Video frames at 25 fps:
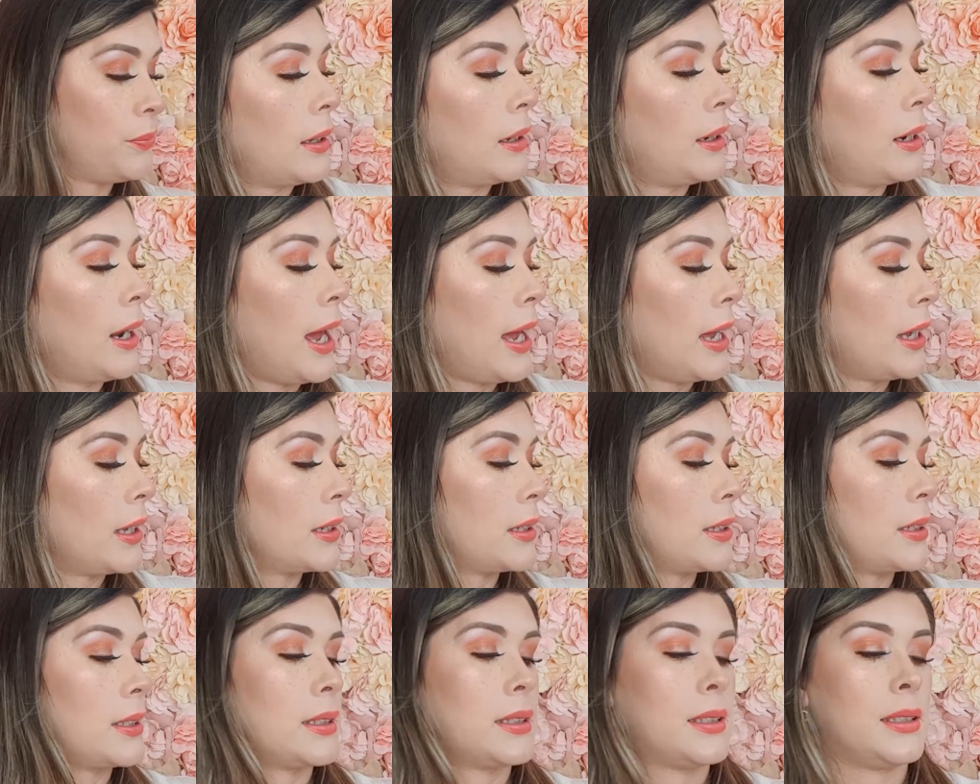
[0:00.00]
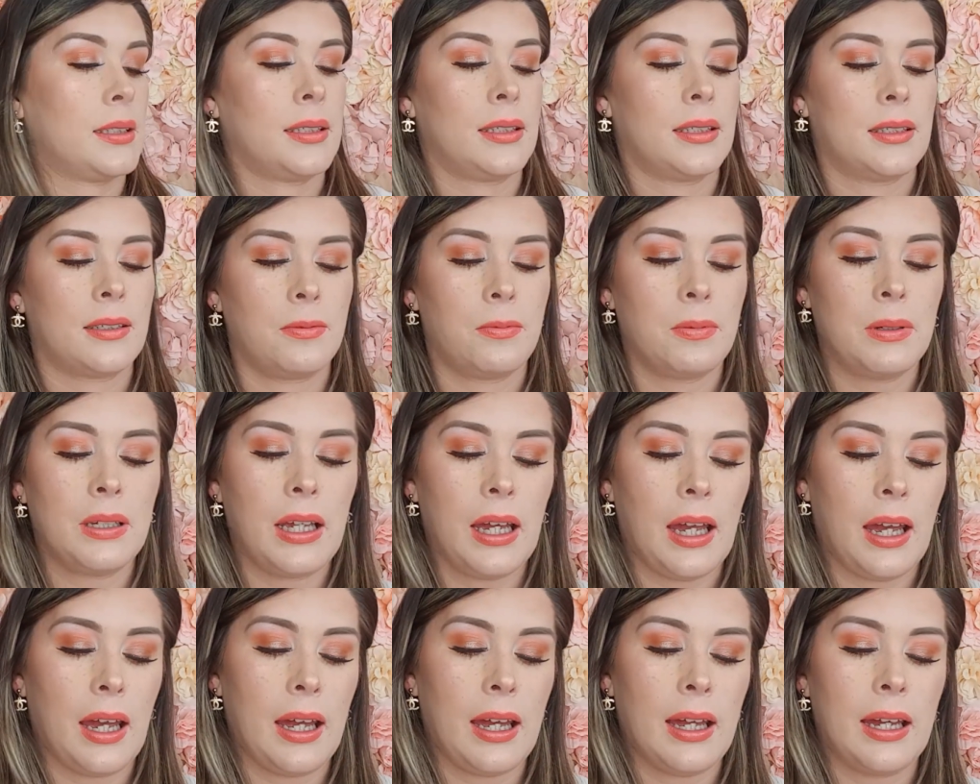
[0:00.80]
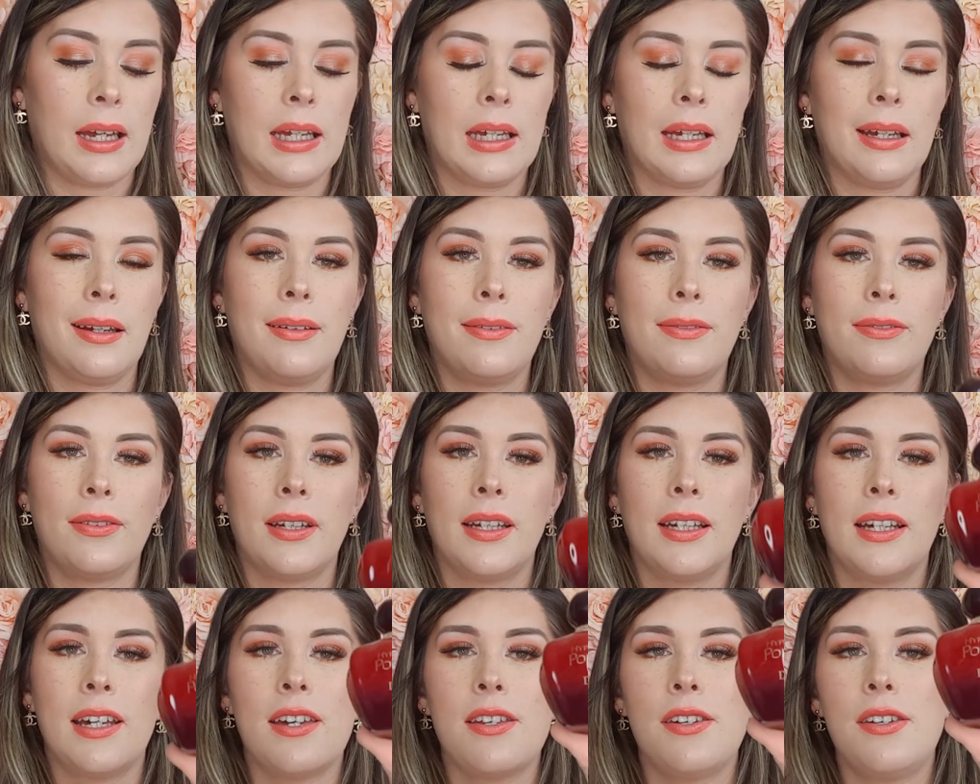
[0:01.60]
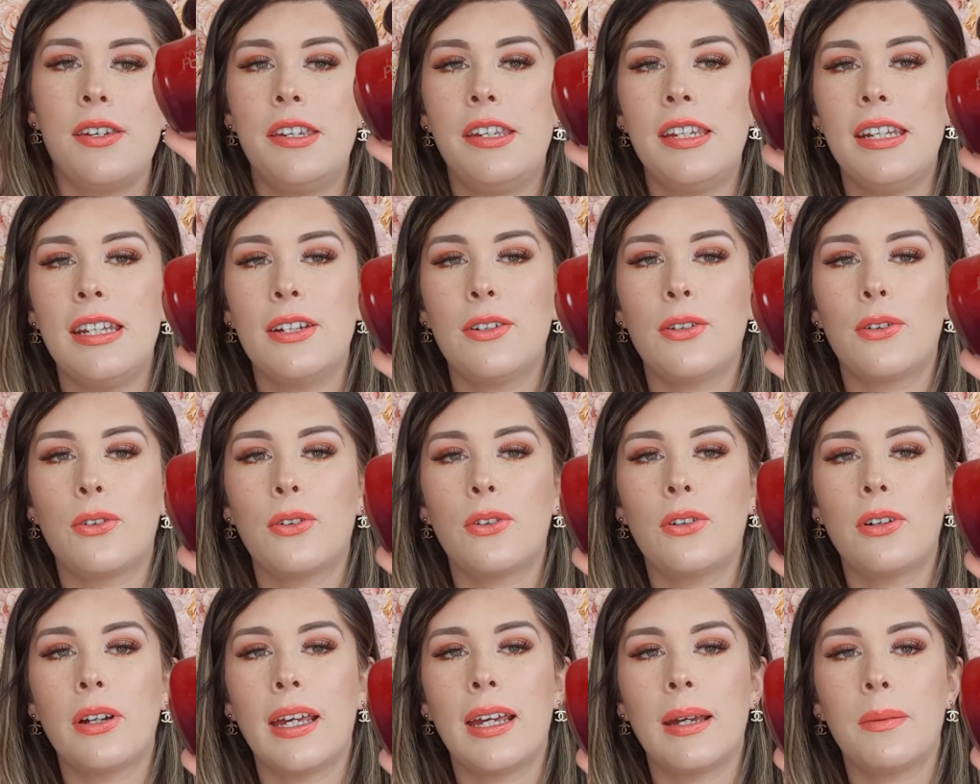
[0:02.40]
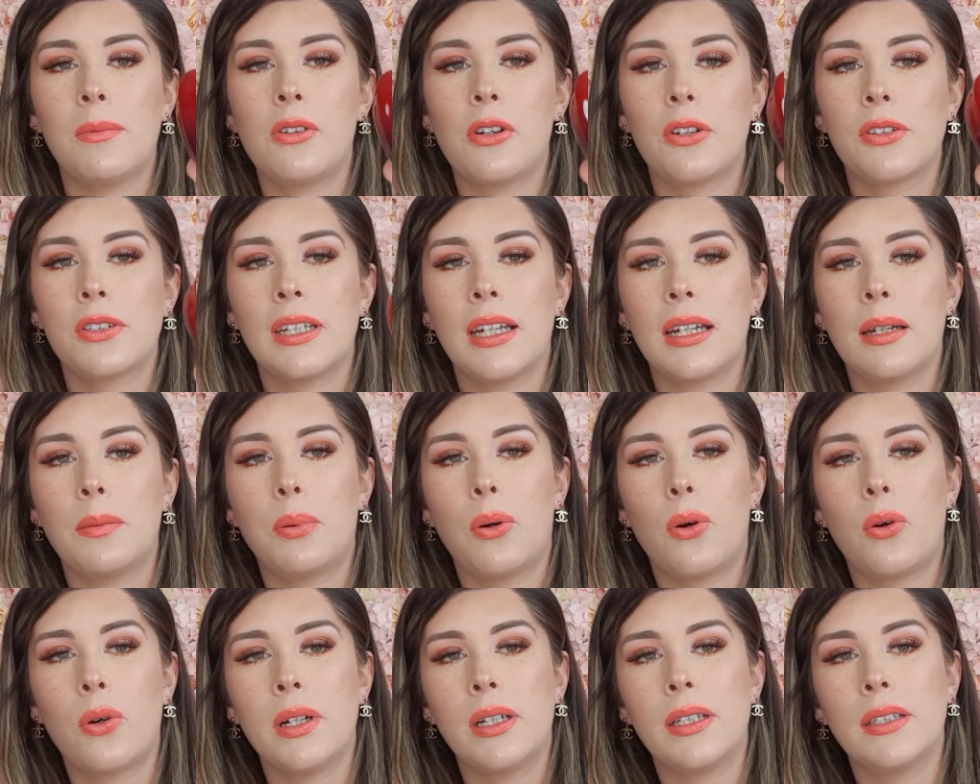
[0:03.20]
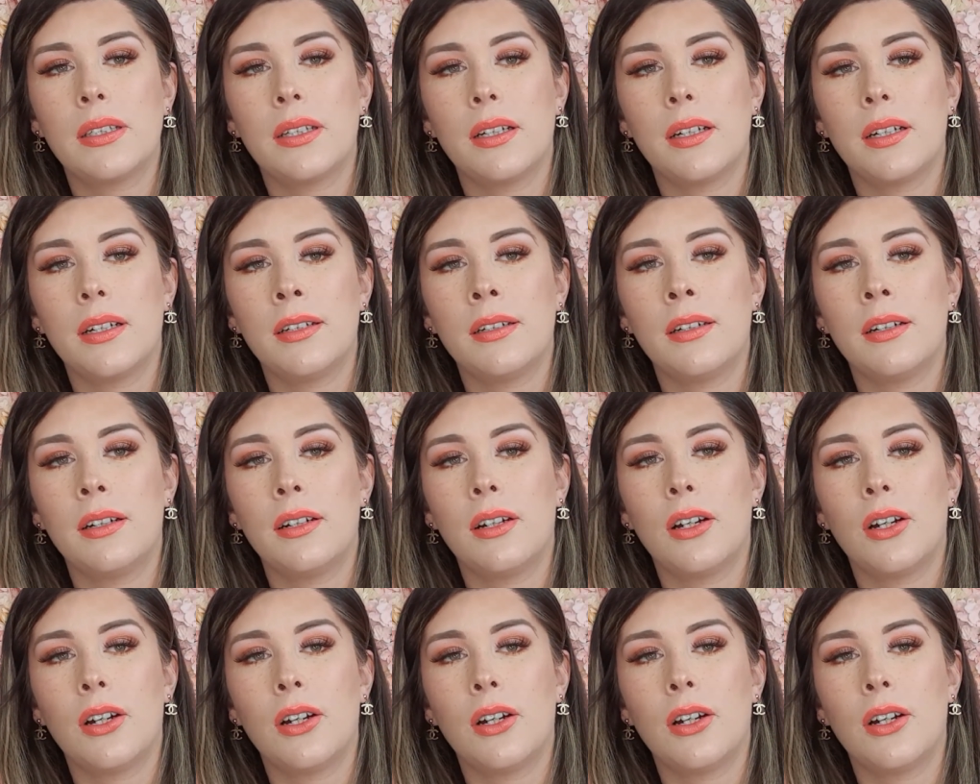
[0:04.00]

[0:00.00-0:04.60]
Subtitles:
Next, we have Dior Hypnotic Poison.